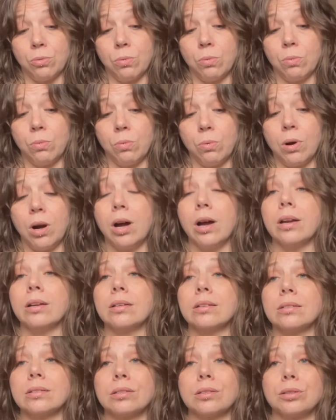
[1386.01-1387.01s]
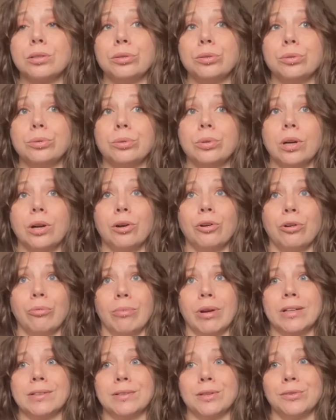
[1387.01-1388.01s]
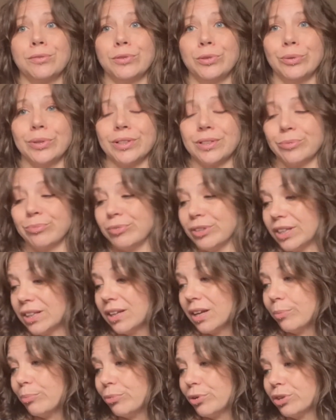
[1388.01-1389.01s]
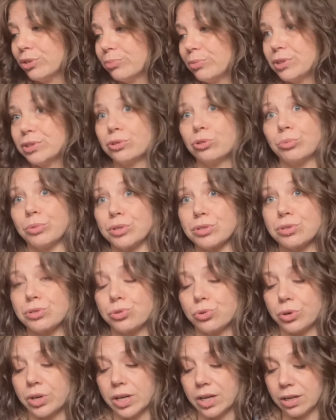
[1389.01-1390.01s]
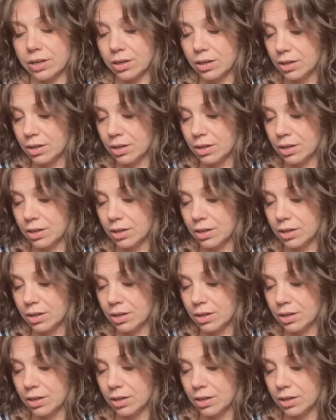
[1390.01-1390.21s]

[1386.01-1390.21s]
want to hurt myself doing something that brings me so much joy.